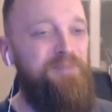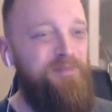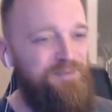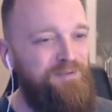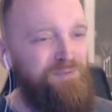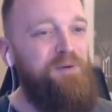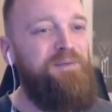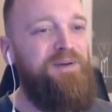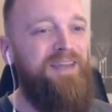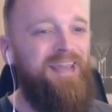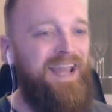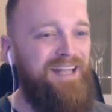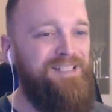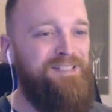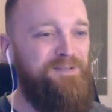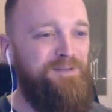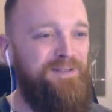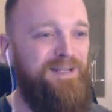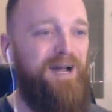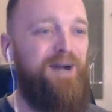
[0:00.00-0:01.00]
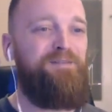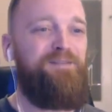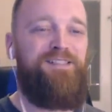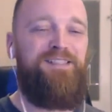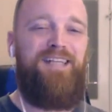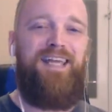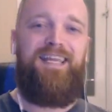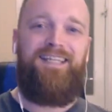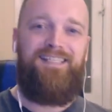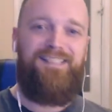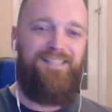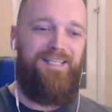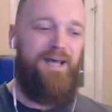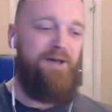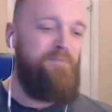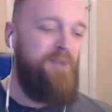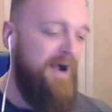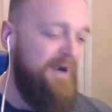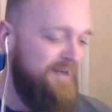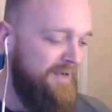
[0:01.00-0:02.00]
before we get into it now, just taking a
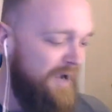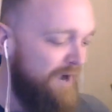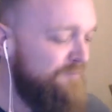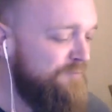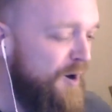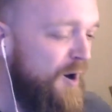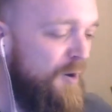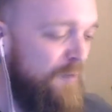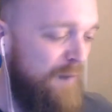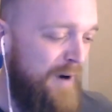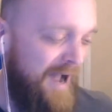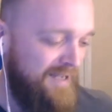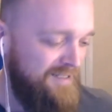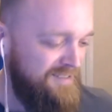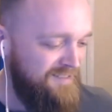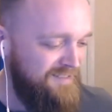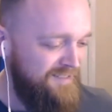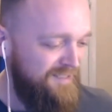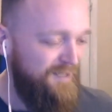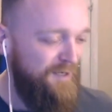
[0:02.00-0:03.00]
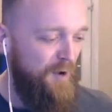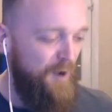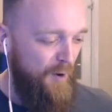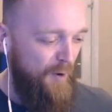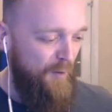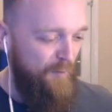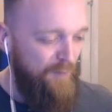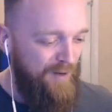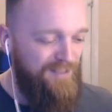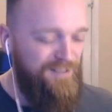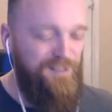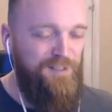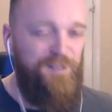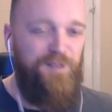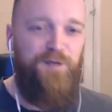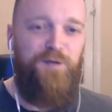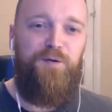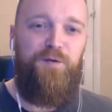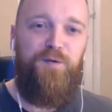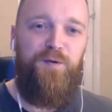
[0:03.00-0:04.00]
step back, I've got to ask: when
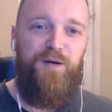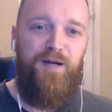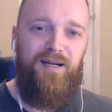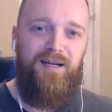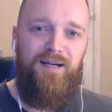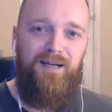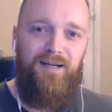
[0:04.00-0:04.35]
you